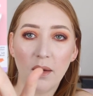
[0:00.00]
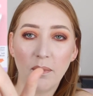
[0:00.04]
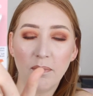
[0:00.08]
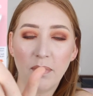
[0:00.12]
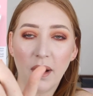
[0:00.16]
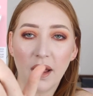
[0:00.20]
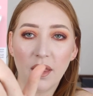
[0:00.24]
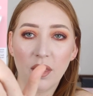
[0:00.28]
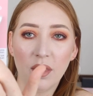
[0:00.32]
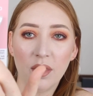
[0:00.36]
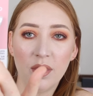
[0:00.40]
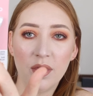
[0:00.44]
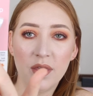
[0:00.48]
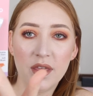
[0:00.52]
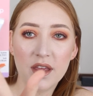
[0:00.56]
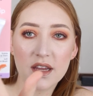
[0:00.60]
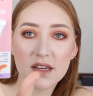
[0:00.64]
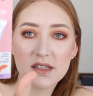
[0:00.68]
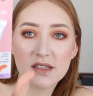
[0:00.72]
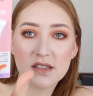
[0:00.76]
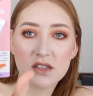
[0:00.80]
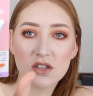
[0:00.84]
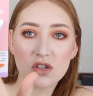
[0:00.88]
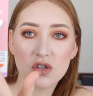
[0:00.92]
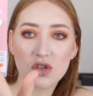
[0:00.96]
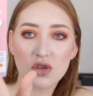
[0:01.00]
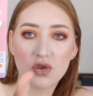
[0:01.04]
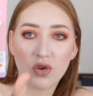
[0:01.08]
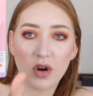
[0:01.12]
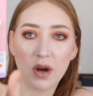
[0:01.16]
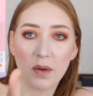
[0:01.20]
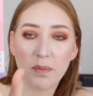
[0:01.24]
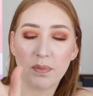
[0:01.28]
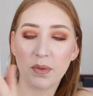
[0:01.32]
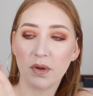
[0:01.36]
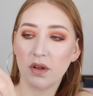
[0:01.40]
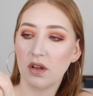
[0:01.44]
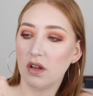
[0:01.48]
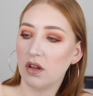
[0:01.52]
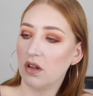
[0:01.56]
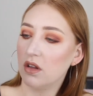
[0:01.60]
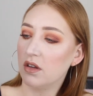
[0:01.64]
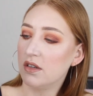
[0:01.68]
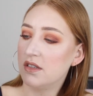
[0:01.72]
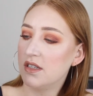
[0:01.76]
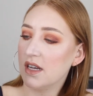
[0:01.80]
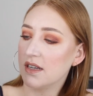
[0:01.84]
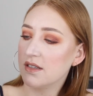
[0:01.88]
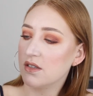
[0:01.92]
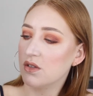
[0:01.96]
but this strip
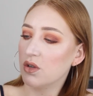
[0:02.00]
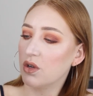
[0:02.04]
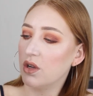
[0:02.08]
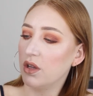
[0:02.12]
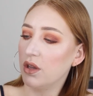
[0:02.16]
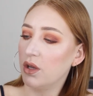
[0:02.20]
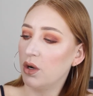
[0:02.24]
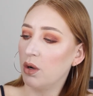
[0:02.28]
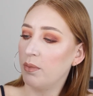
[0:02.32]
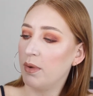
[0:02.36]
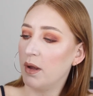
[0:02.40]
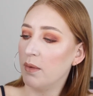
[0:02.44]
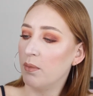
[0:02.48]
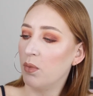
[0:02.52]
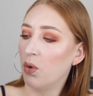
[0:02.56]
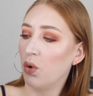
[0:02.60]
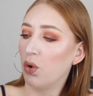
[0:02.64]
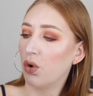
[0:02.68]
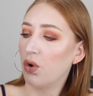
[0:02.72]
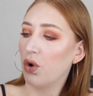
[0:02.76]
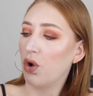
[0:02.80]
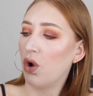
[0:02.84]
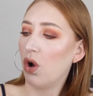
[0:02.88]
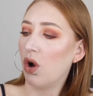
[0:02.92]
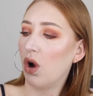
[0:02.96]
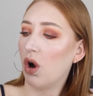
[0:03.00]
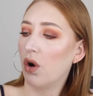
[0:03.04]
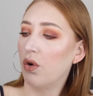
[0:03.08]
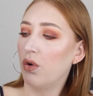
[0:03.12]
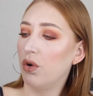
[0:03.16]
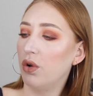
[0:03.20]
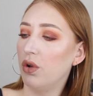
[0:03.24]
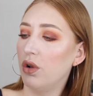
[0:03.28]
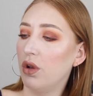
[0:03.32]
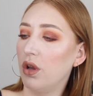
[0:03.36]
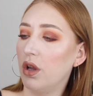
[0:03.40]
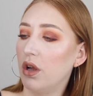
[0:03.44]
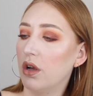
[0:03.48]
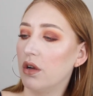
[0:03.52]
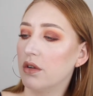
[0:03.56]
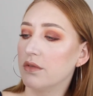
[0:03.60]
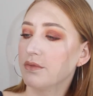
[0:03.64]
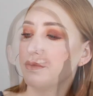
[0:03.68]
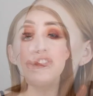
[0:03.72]
does look a little bit more coral.